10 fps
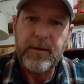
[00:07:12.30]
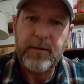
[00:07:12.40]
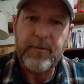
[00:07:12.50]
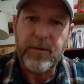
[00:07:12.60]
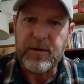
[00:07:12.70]

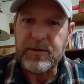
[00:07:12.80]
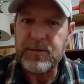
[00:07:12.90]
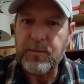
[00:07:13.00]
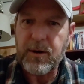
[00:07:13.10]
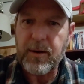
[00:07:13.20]
for a
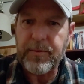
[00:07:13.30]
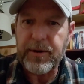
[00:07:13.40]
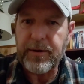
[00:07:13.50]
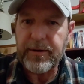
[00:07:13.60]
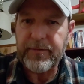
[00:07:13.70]
small
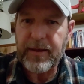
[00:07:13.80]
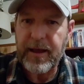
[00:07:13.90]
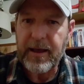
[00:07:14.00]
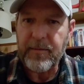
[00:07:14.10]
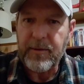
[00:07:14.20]
period of
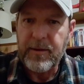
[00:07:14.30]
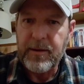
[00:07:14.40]
time.